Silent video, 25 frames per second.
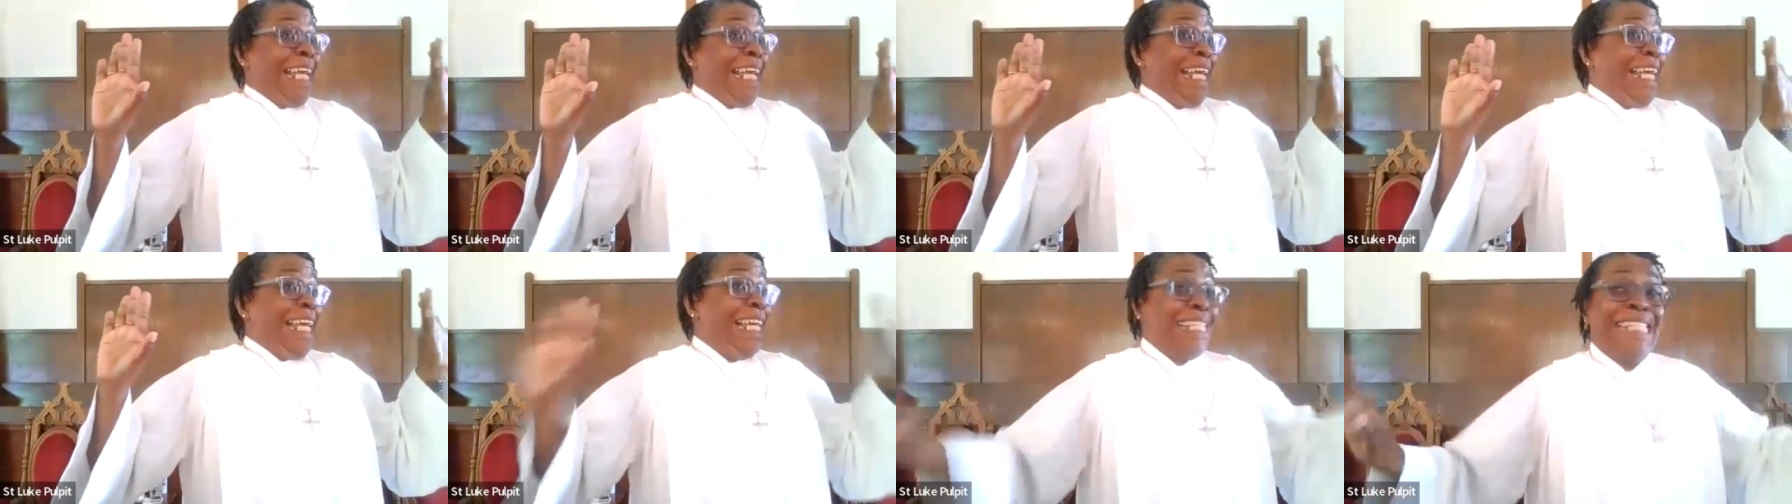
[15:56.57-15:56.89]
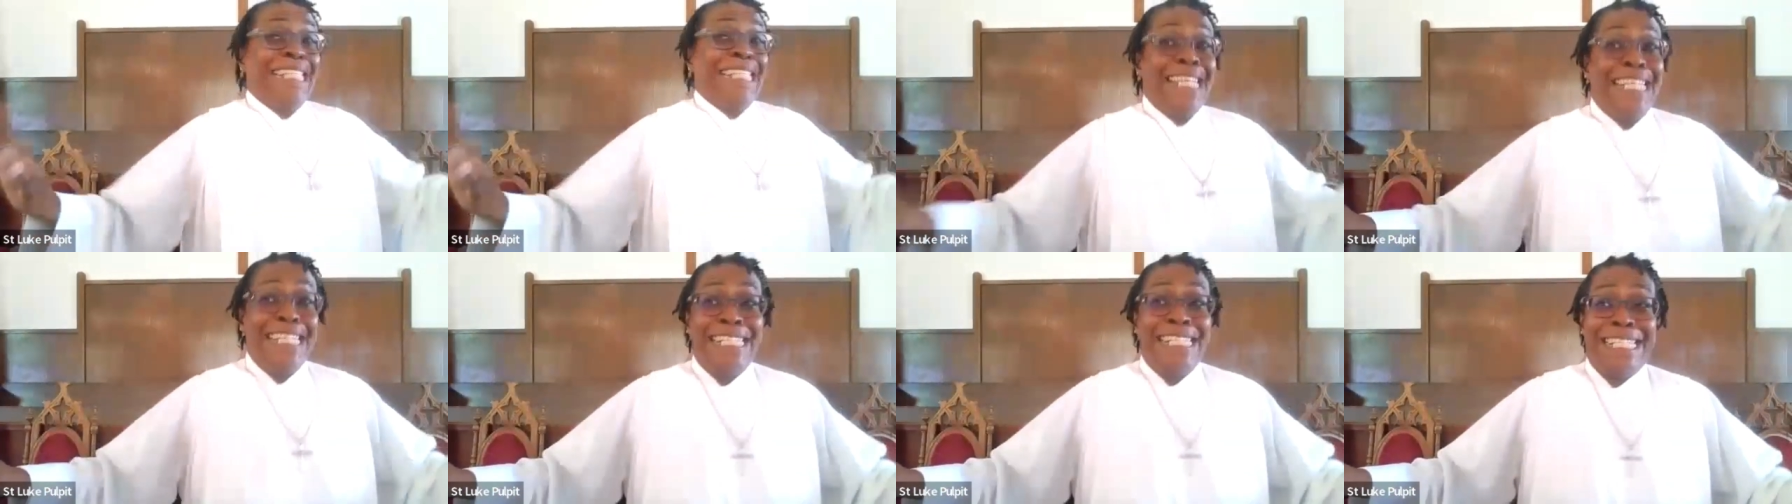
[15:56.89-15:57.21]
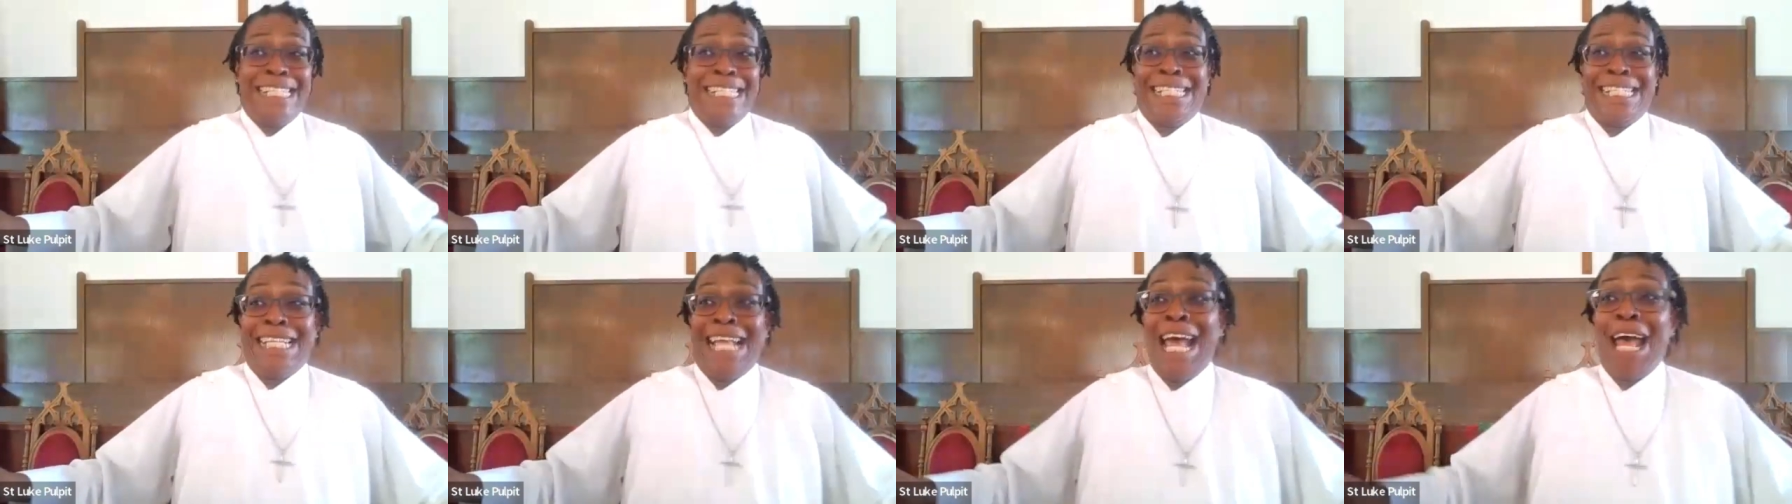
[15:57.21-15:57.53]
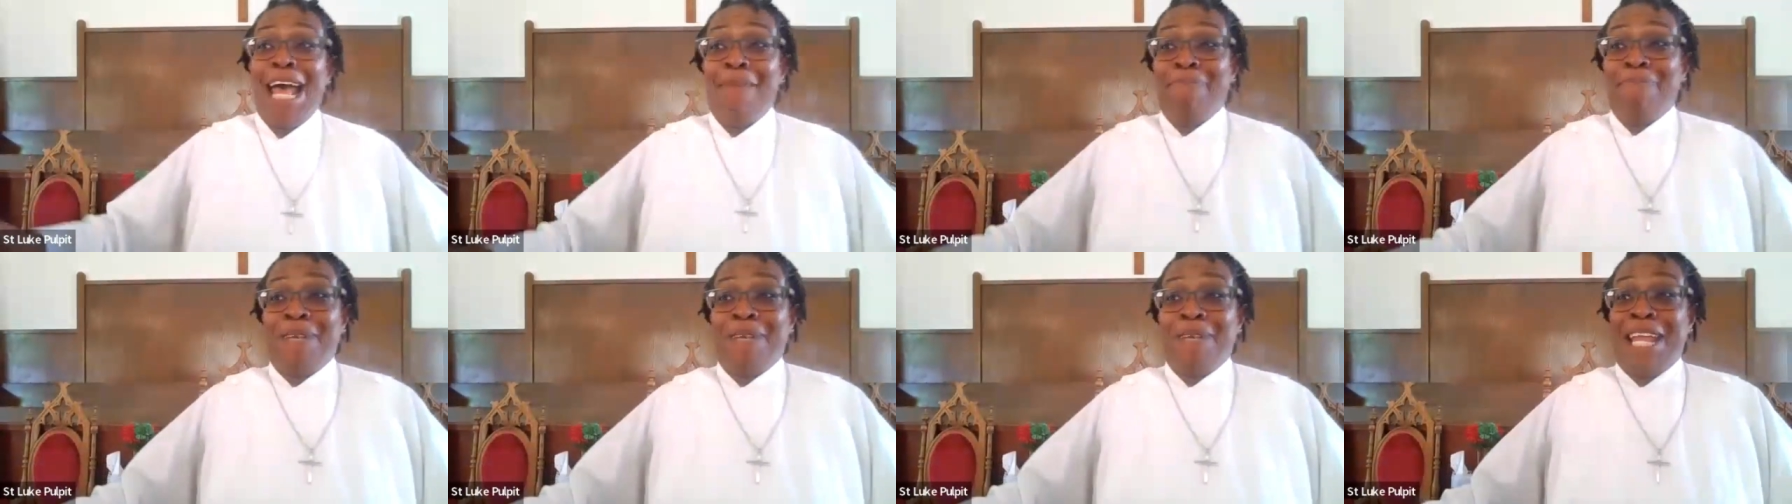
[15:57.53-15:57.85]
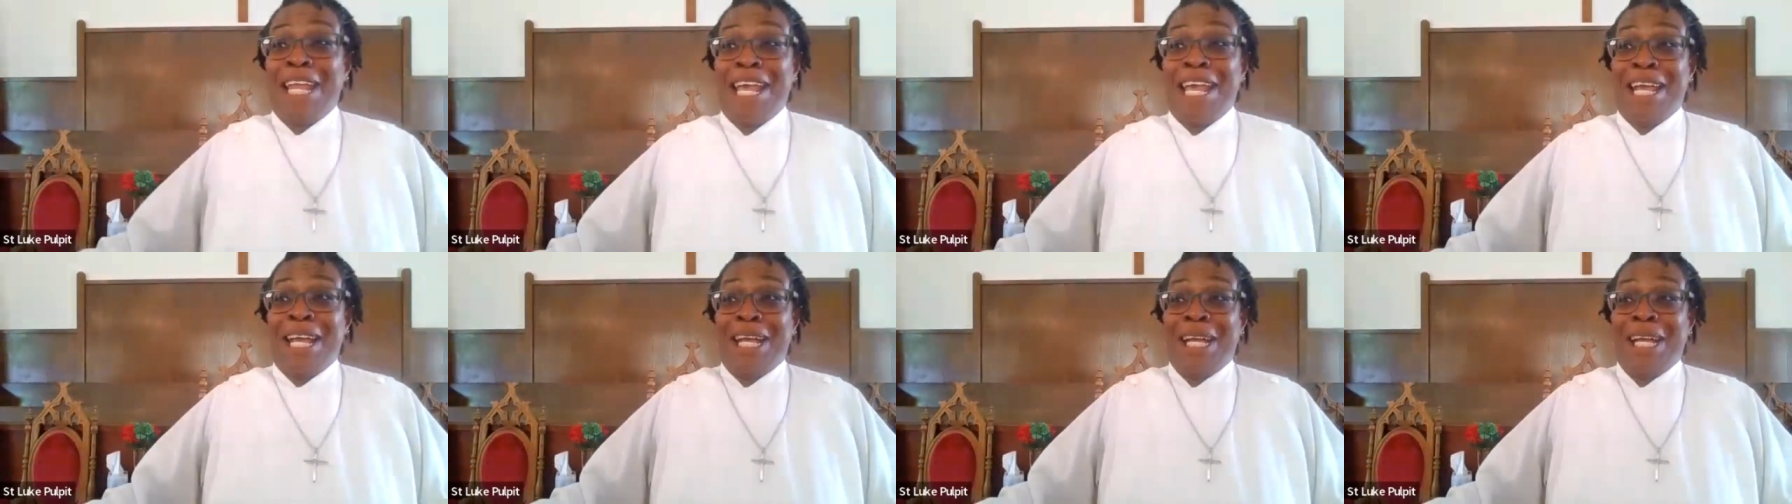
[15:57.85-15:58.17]
it didn't stop
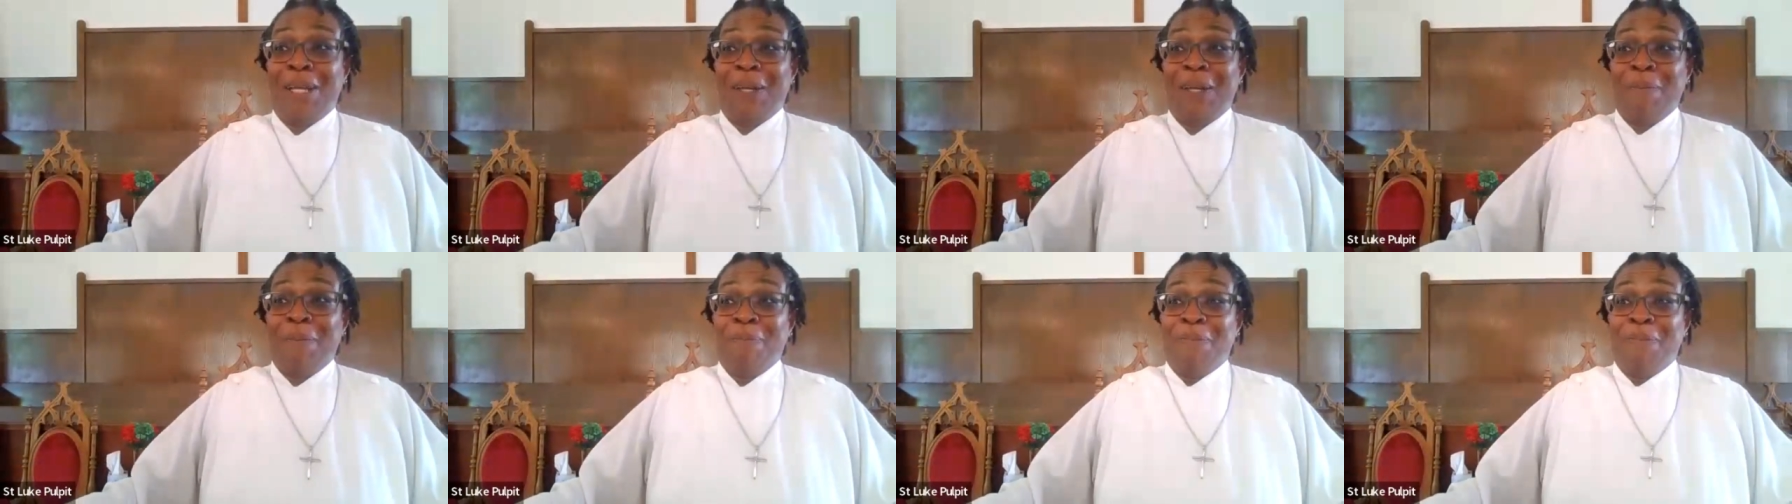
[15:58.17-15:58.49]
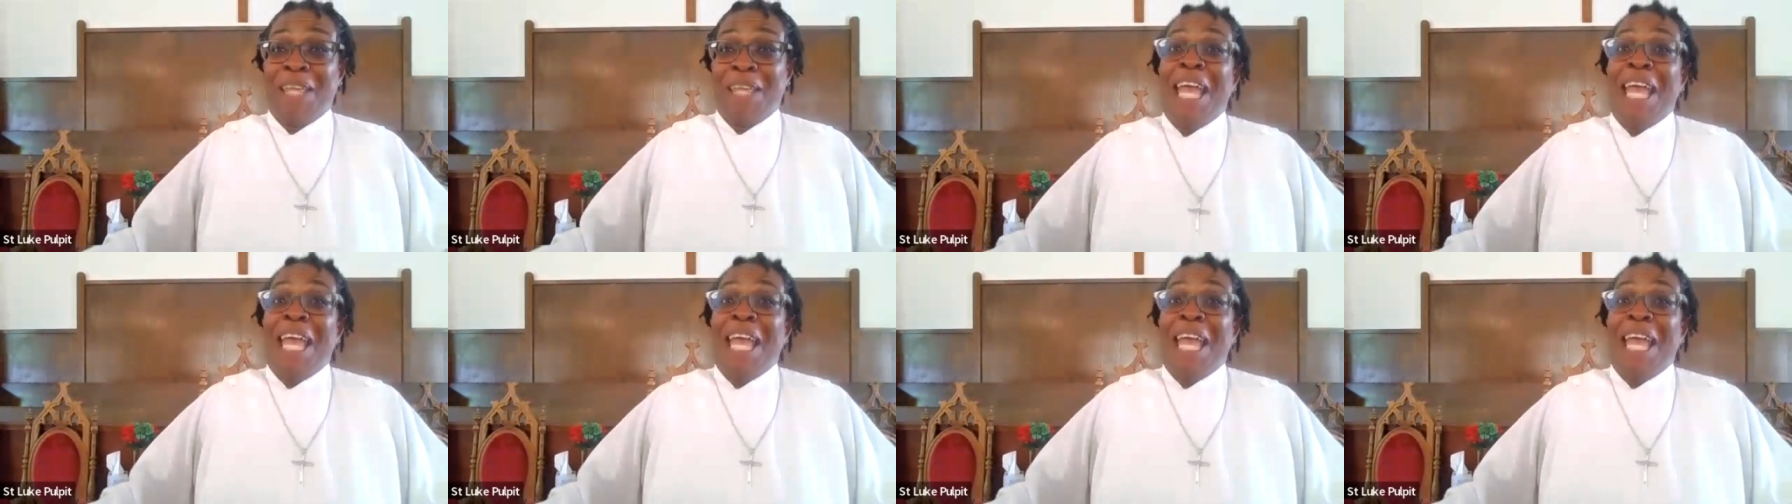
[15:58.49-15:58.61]
there.